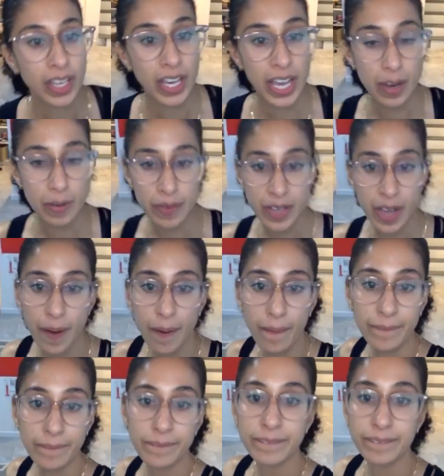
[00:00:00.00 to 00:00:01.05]
Here we go.
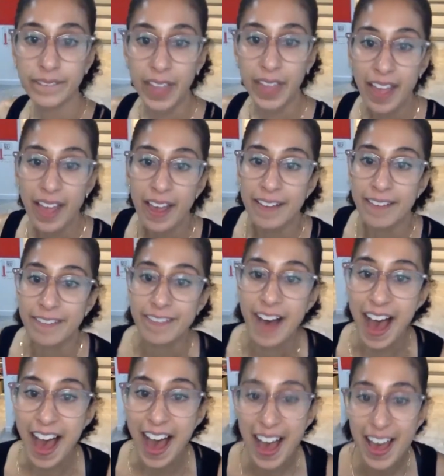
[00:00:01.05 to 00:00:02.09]
Well,
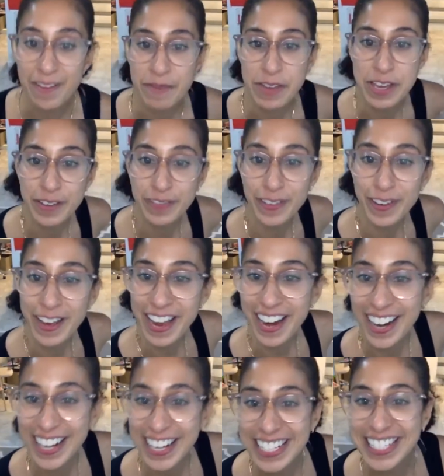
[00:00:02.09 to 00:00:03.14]
Five beautiful
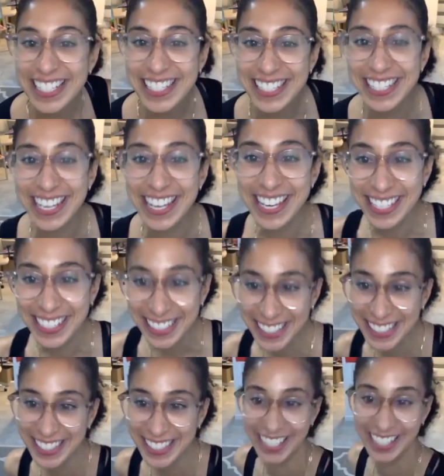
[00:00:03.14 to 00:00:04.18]
areas. Six.
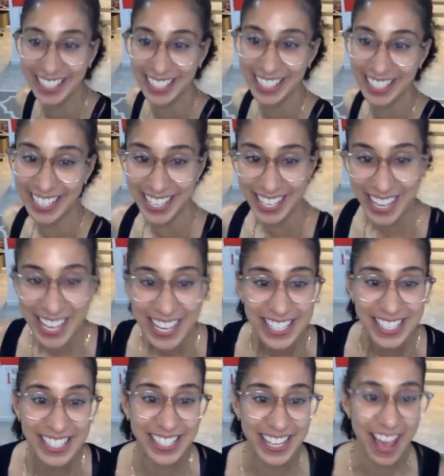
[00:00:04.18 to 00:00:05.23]

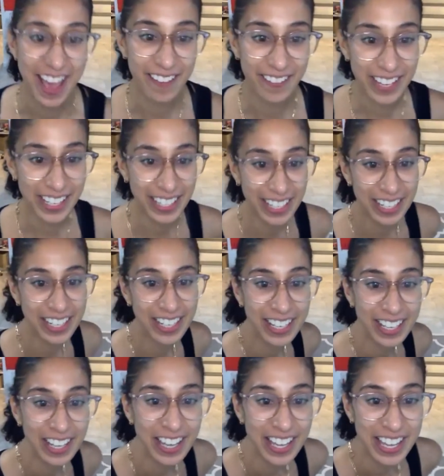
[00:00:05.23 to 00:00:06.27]
Seven.
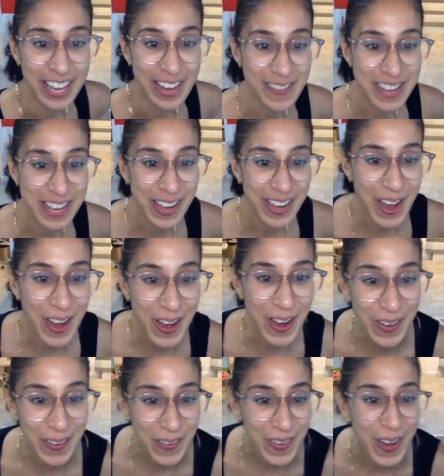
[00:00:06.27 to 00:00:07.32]
Here we go.
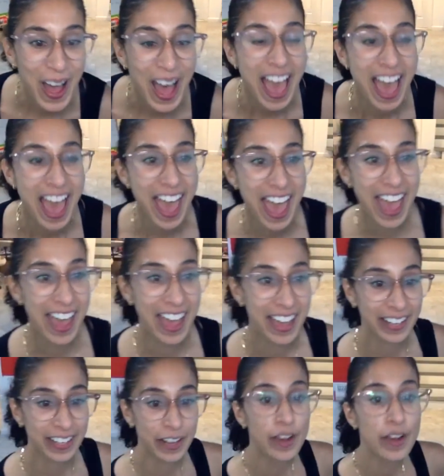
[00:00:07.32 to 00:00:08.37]

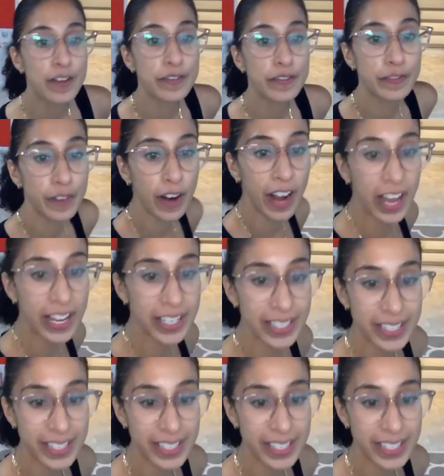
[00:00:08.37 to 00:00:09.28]
And front.